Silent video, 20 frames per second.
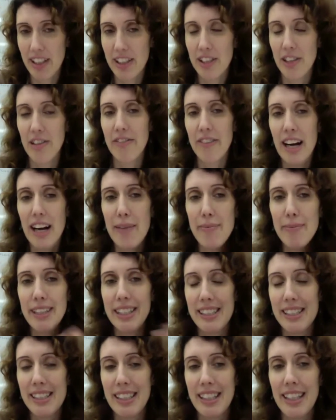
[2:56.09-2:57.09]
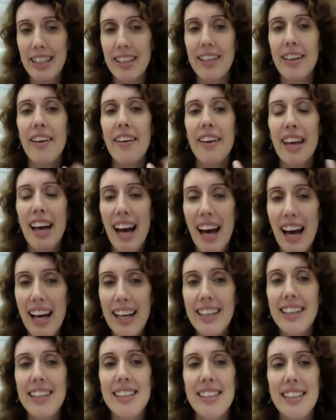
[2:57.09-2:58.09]
So if I'm listening, I
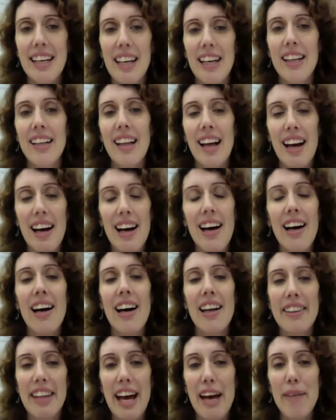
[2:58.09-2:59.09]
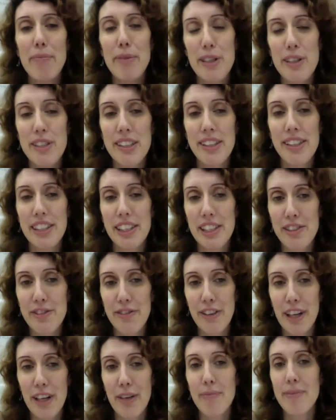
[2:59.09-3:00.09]
can tell, that person is
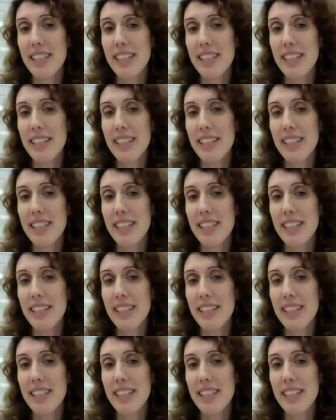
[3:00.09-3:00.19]
from